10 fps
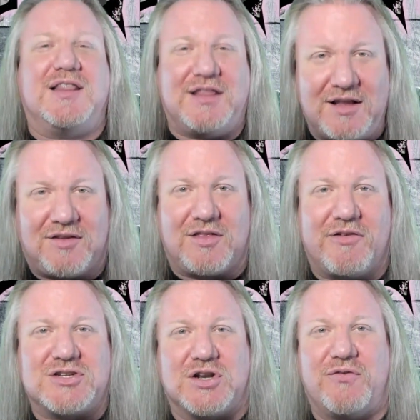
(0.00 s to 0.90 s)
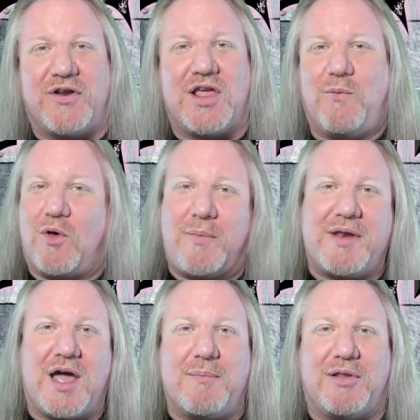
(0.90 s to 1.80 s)
Link to the original video will
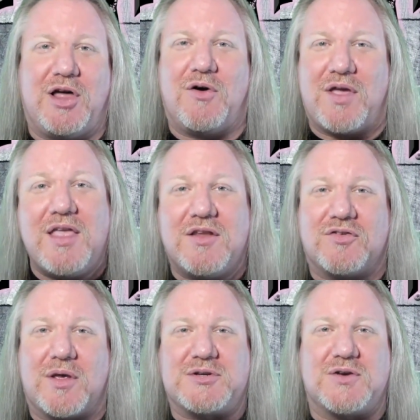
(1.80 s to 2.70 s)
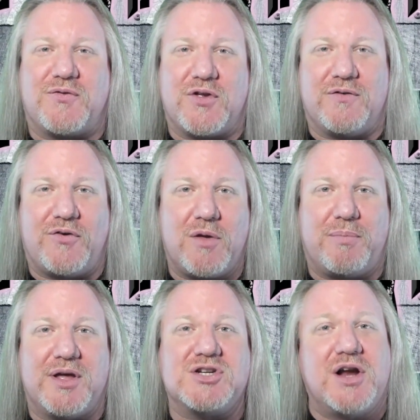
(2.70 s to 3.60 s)
be down below in the description for your viewing
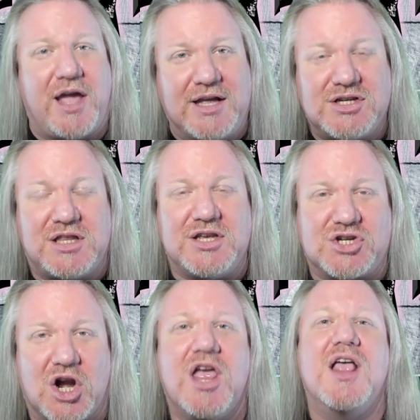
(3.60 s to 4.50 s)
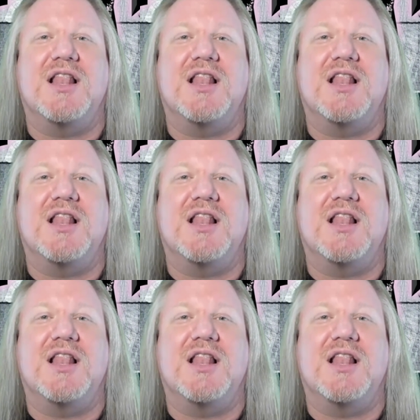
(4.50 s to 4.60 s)
pleasure at your leisure.